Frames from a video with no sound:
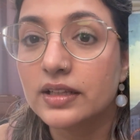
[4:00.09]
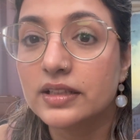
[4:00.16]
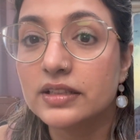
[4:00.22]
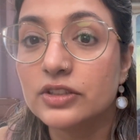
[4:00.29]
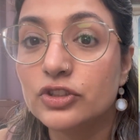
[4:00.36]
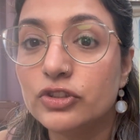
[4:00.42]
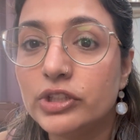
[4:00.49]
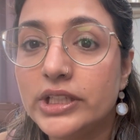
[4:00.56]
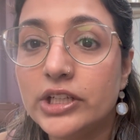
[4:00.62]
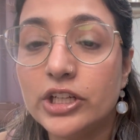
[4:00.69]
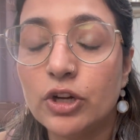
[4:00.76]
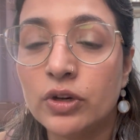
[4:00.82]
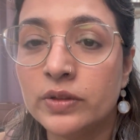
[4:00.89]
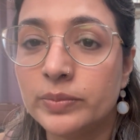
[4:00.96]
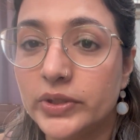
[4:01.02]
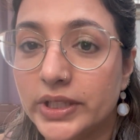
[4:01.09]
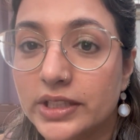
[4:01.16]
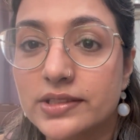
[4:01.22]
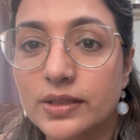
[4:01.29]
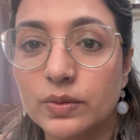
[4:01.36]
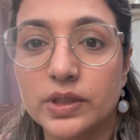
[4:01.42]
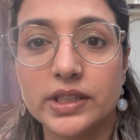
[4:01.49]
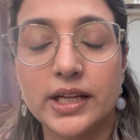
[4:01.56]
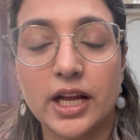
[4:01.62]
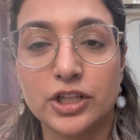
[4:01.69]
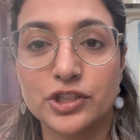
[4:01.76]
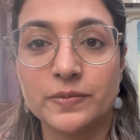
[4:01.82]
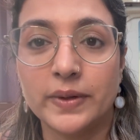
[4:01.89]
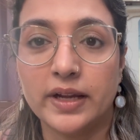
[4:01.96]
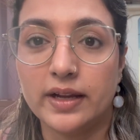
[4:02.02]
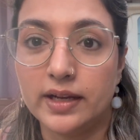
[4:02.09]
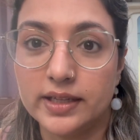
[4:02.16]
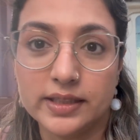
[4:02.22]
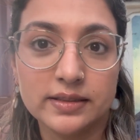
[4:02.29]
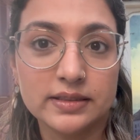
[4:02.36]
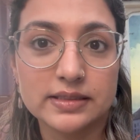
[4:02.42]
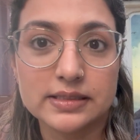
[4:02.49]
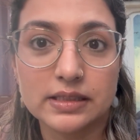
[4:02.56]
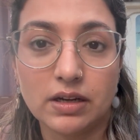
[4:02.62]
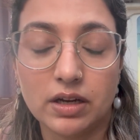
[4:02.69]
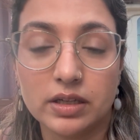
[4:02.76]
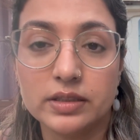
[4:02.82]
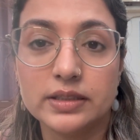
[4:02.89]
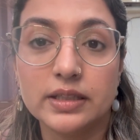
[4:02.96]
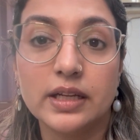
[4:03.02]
the 3 long braids are what catch my eye in this card.